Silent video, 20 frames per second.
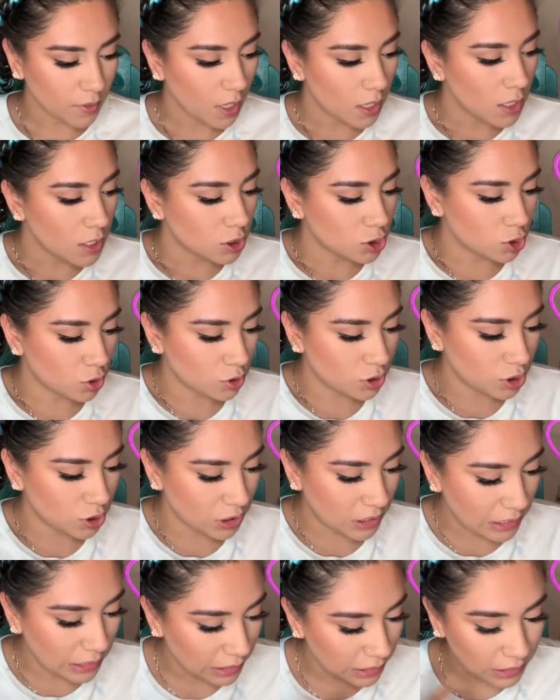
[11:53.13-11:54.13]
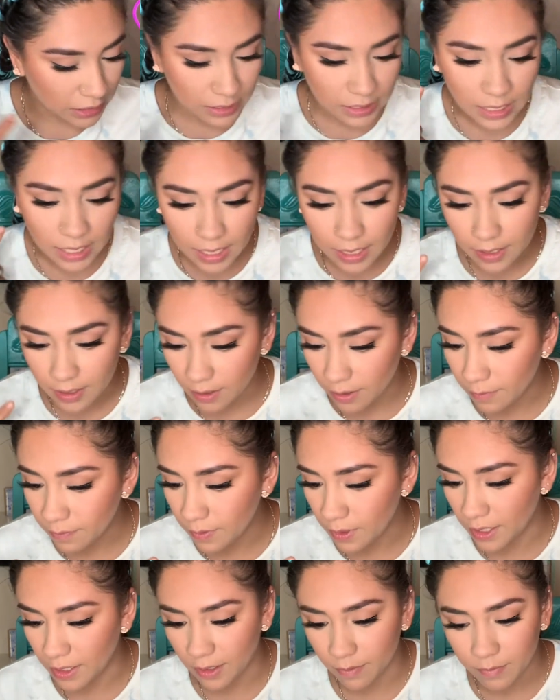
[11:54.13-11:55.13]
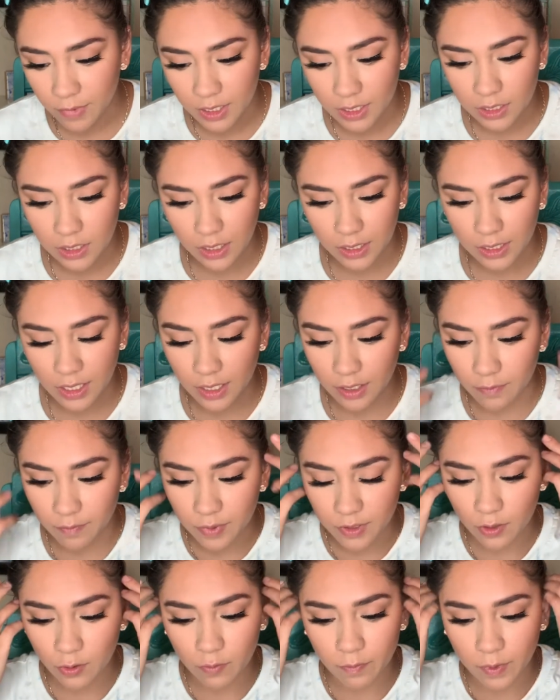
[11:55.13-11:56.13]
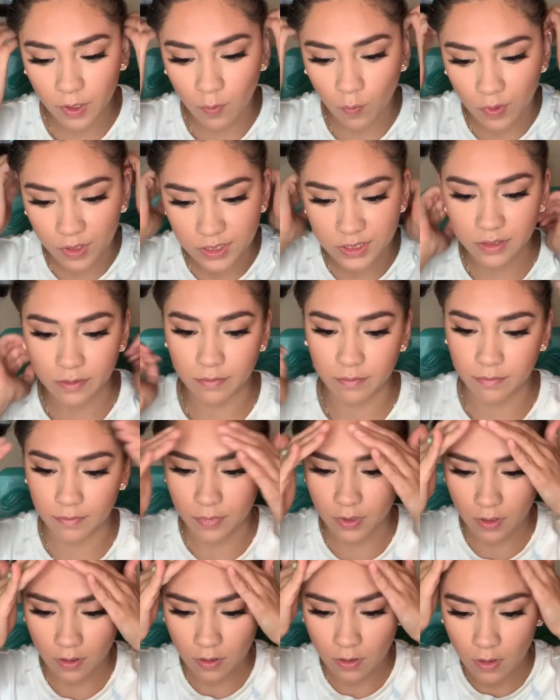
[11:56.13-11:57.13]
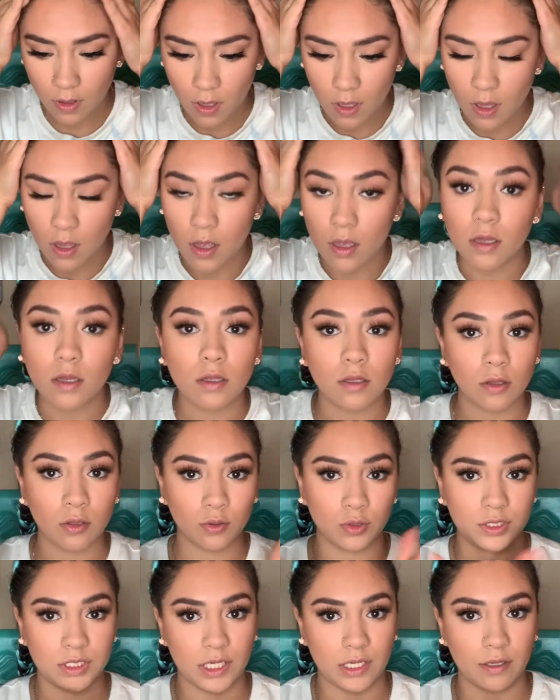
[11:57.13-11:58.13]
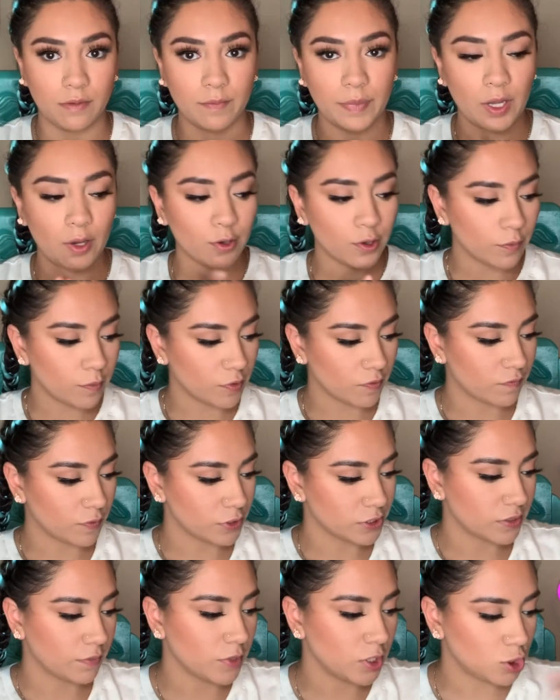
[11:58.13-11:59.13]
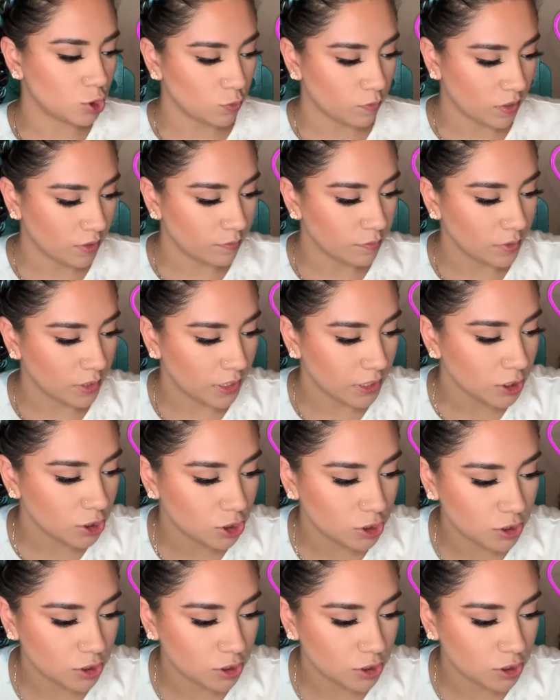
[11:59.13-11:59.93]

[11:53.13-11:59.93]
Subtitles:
So to clean that up, I am going to clean that up a little bit with some loose setting powder, but first I'm going to do my blush.